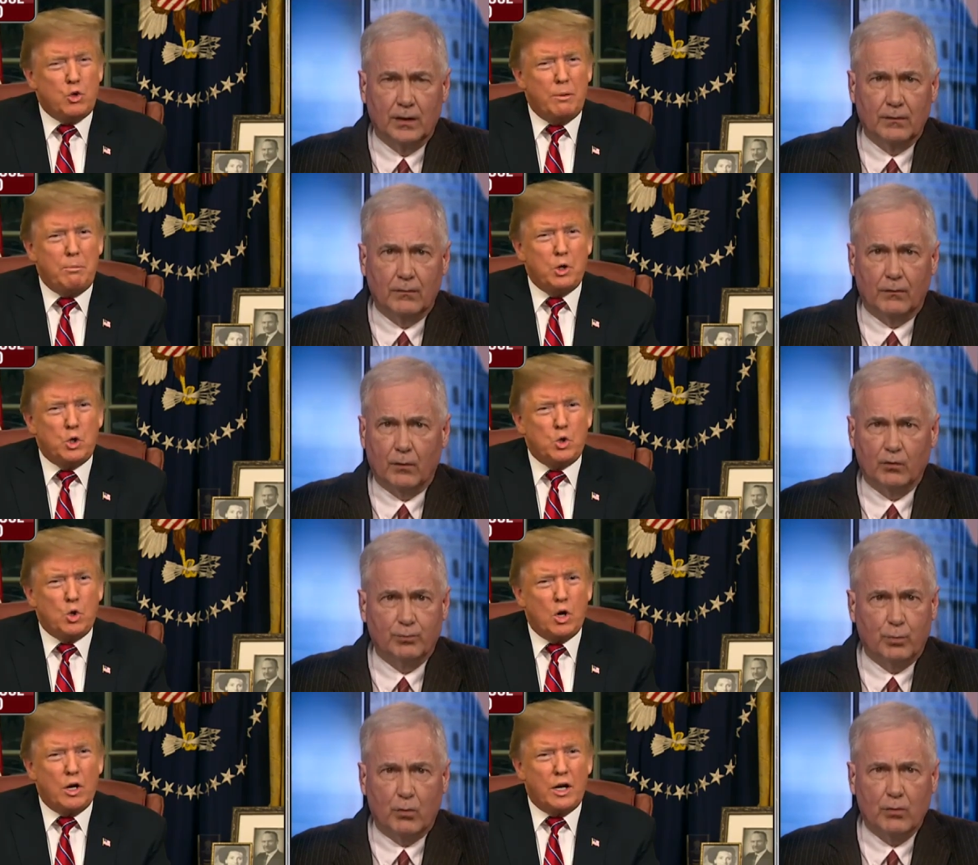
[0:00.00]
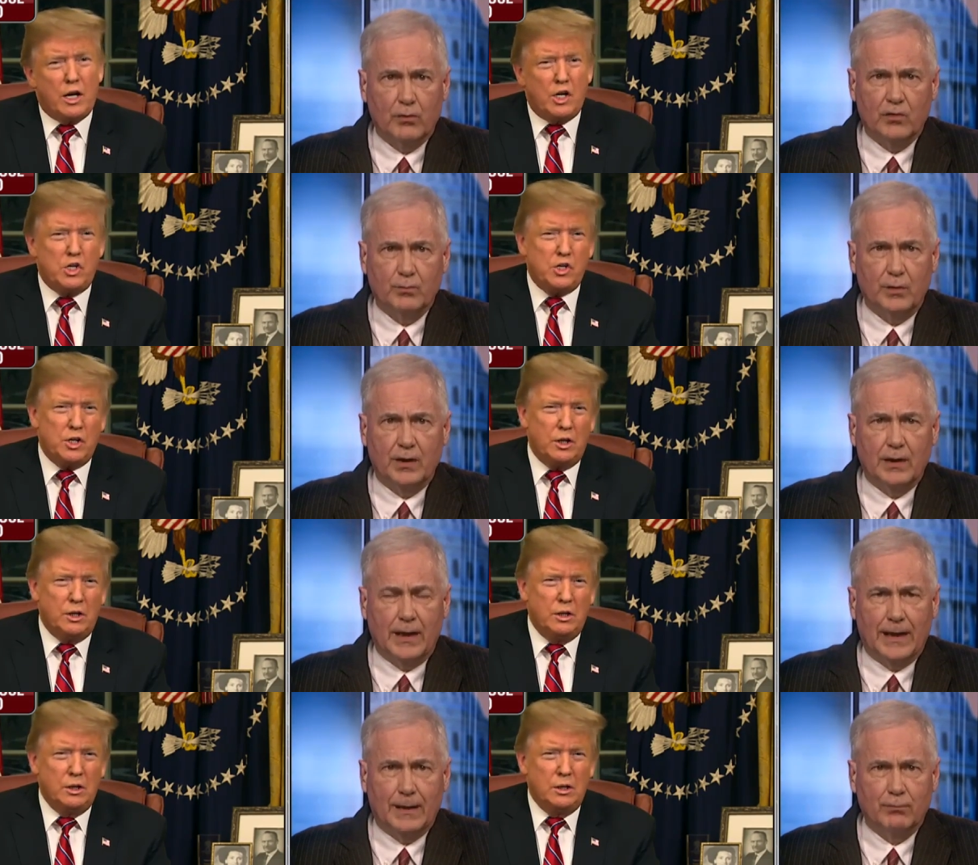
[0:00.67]
Speaker 1: then those borders mean
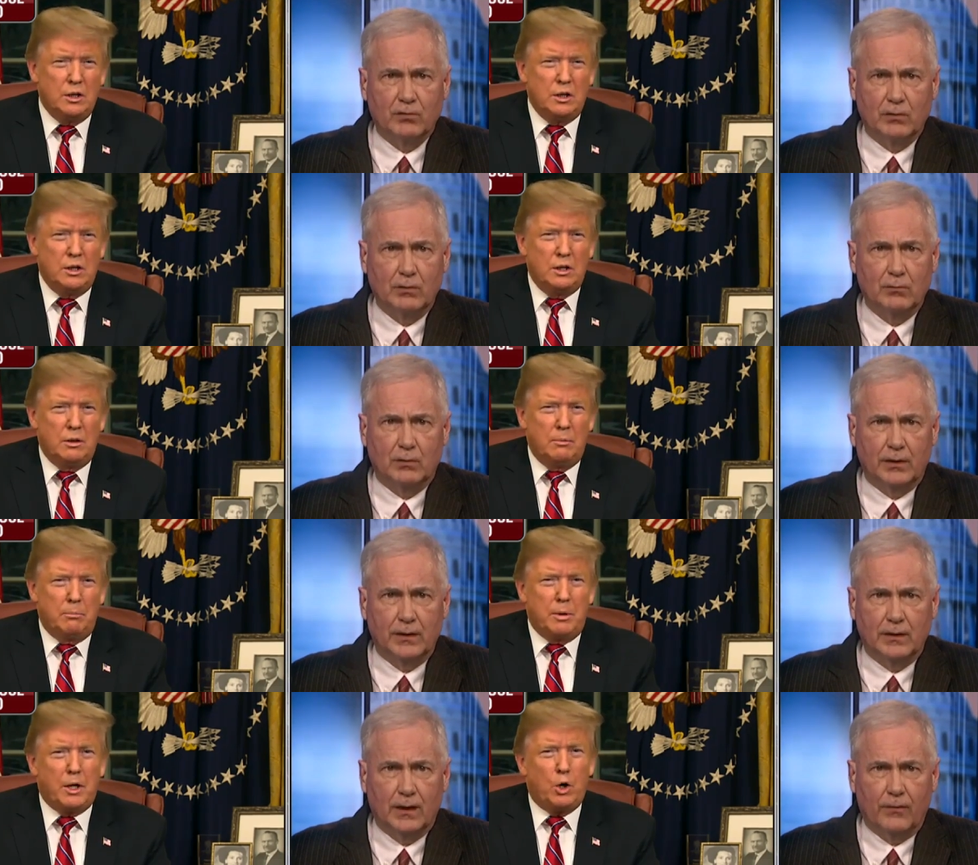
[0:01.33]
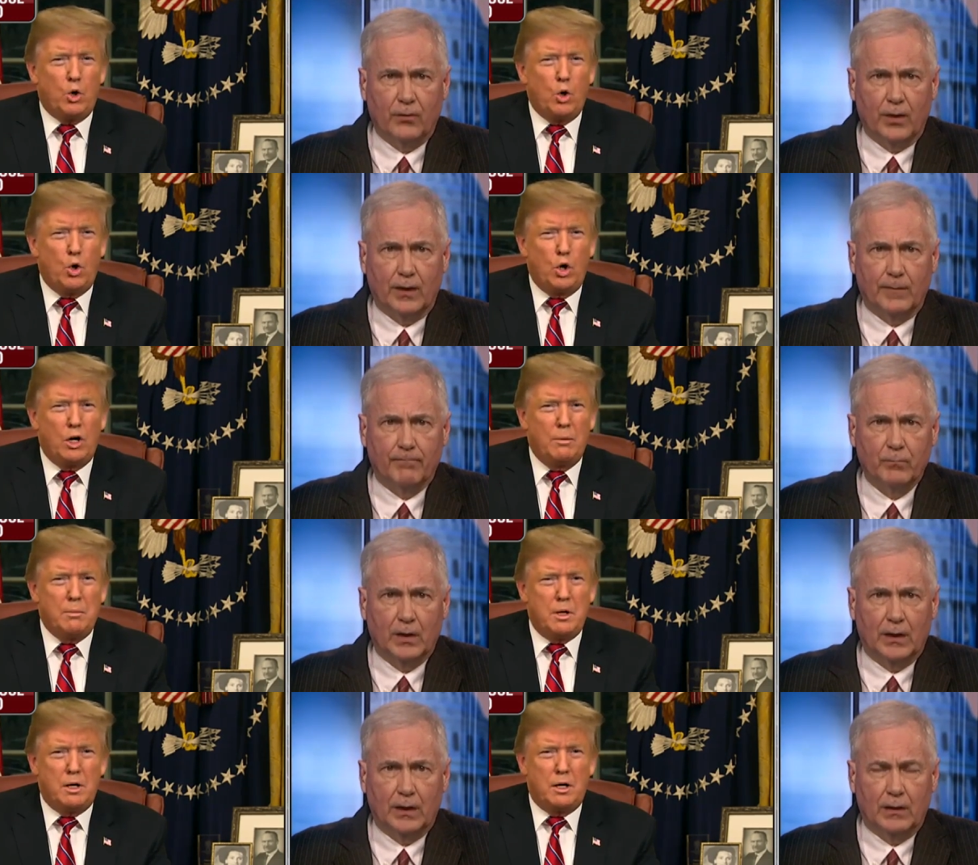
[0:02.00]
absolutely nothing.
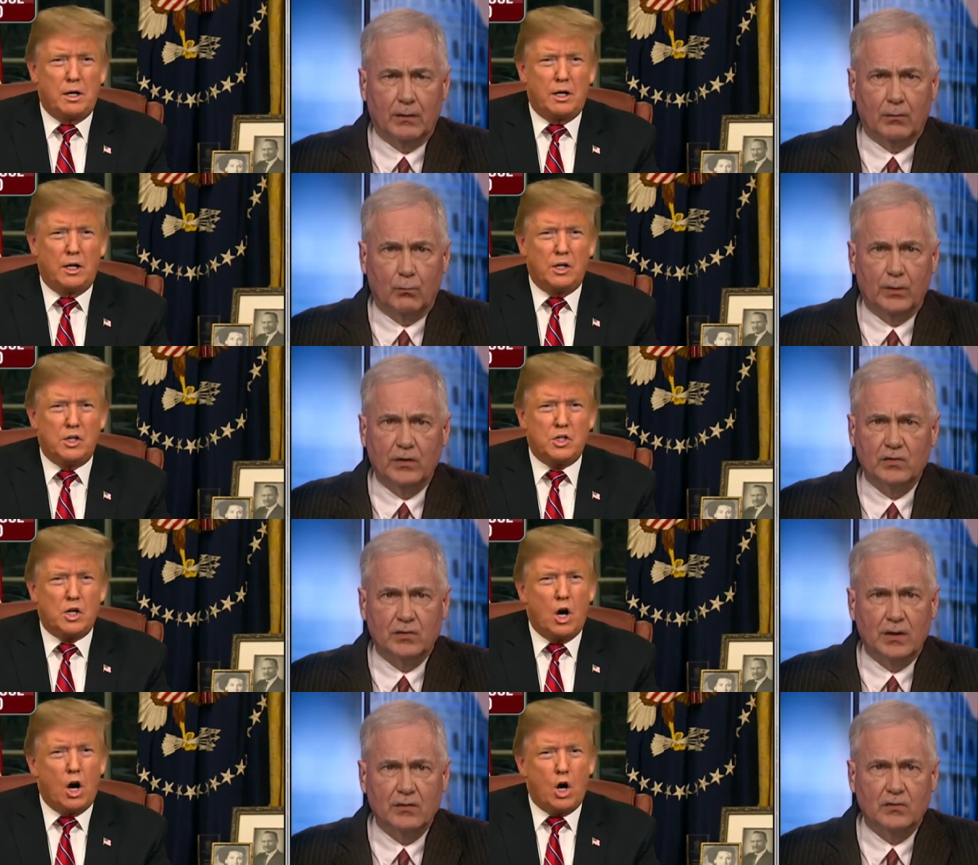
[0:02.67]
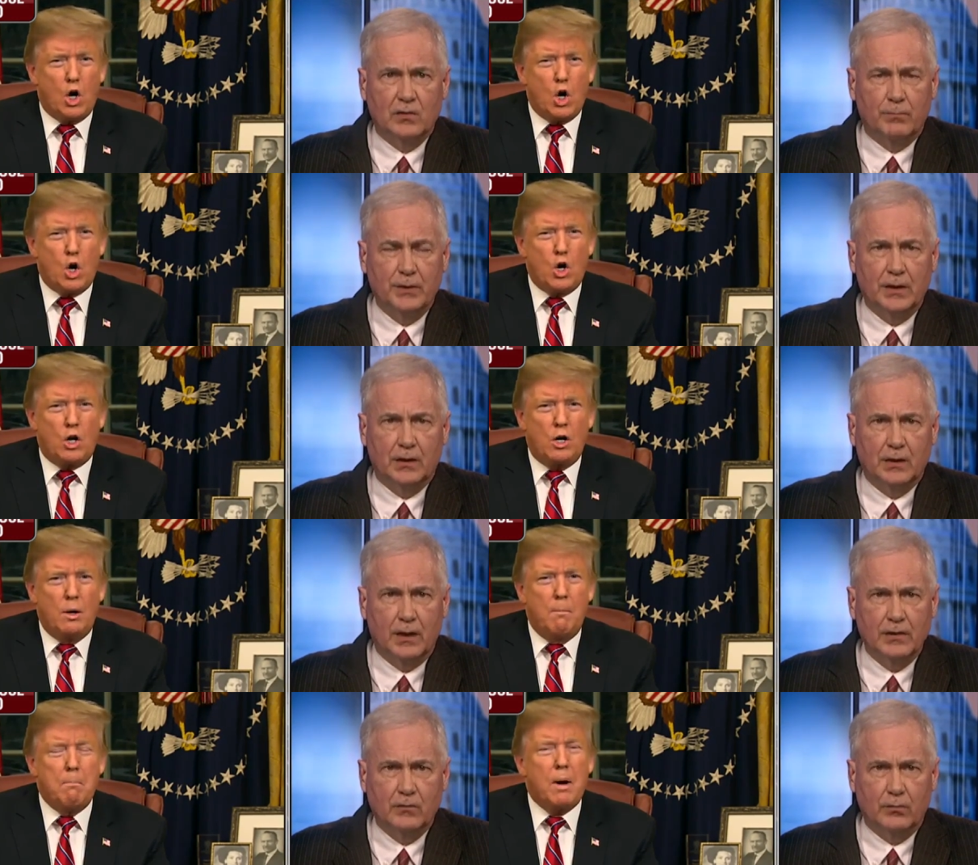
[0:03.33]
And we cease to be a
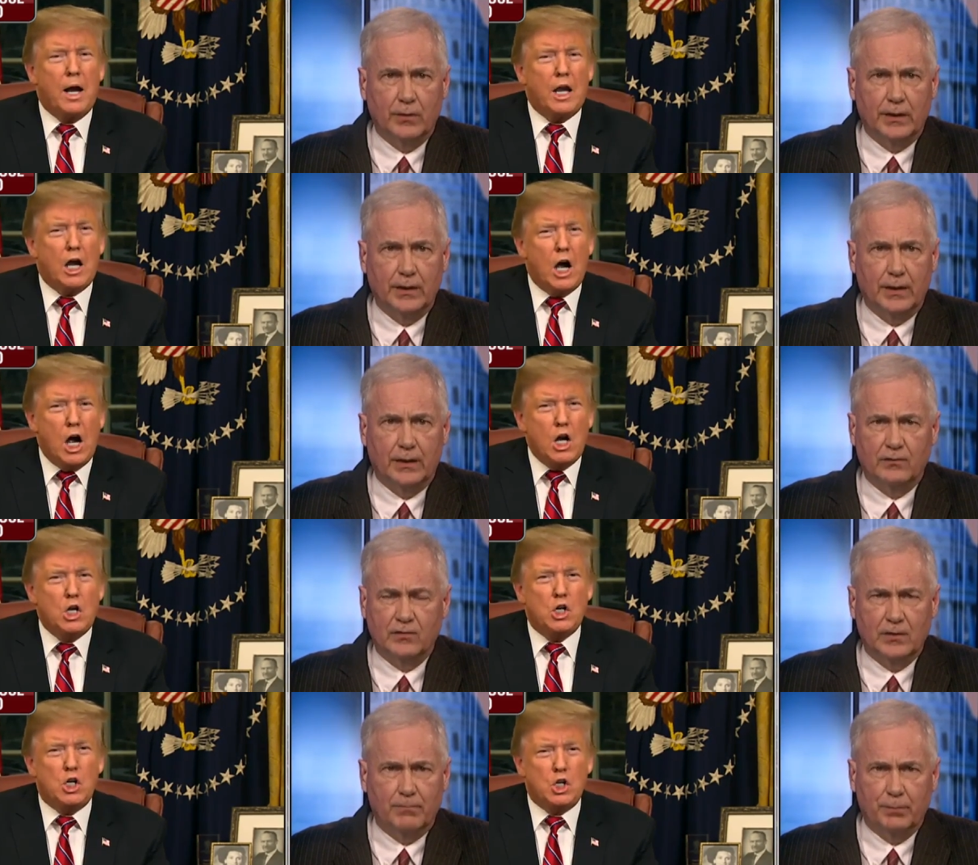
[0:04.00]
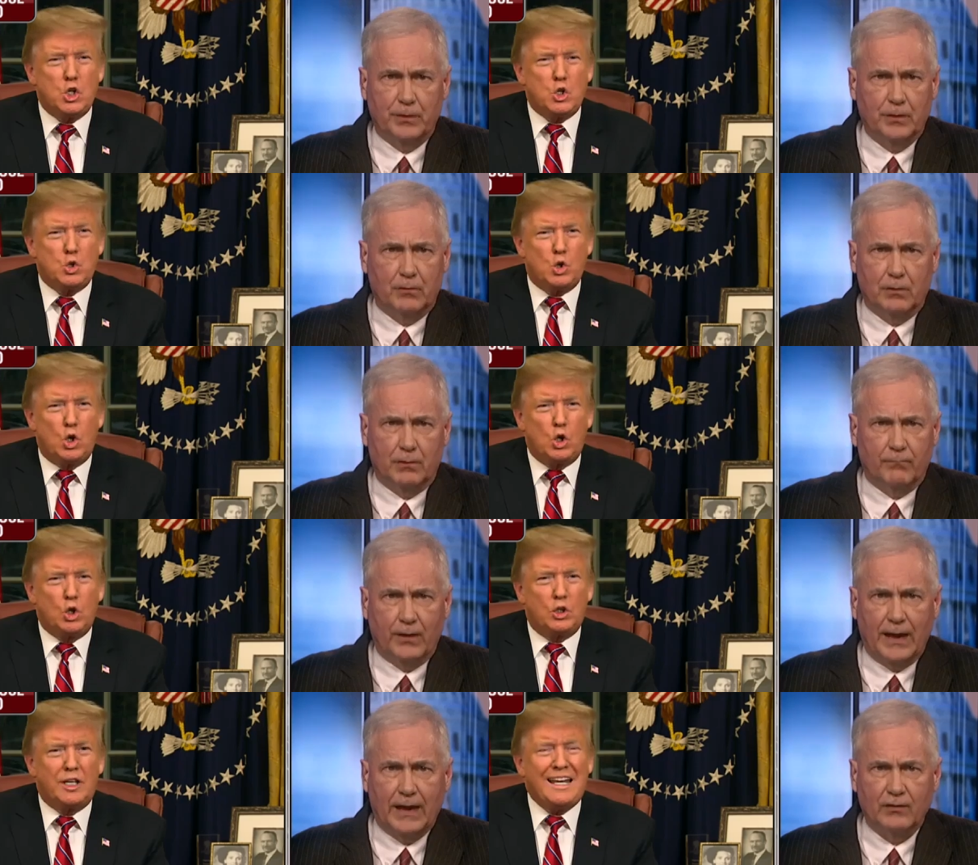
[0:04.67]
country and simply are a
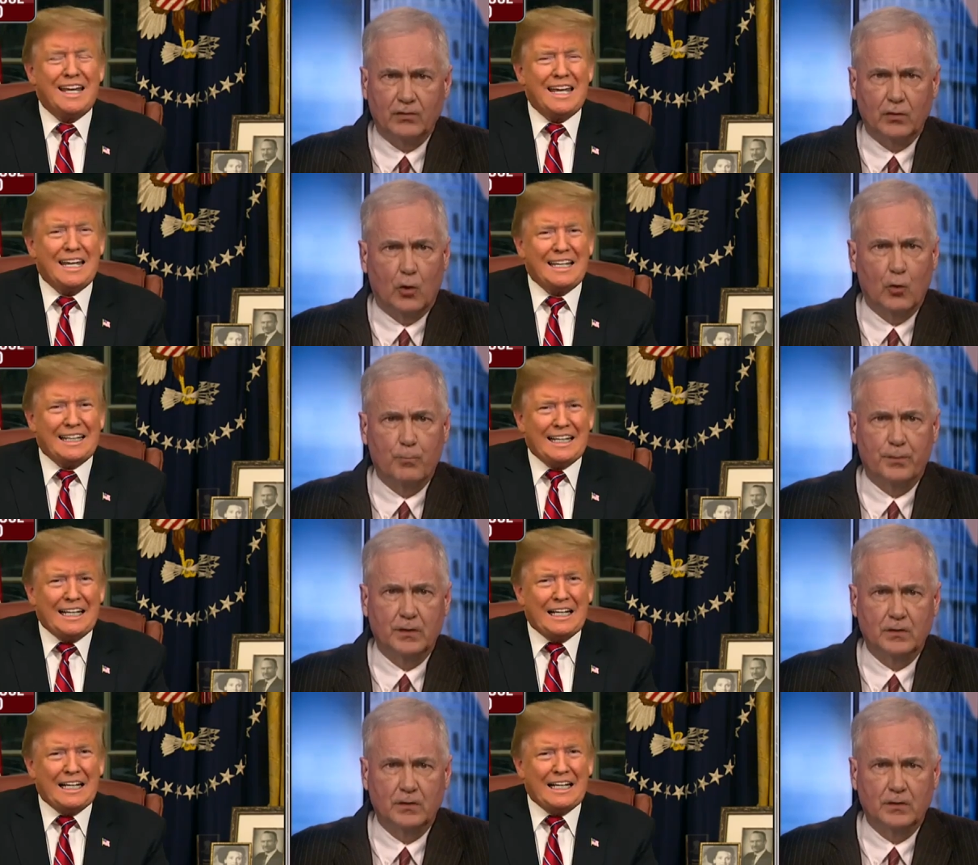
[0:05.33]
vast open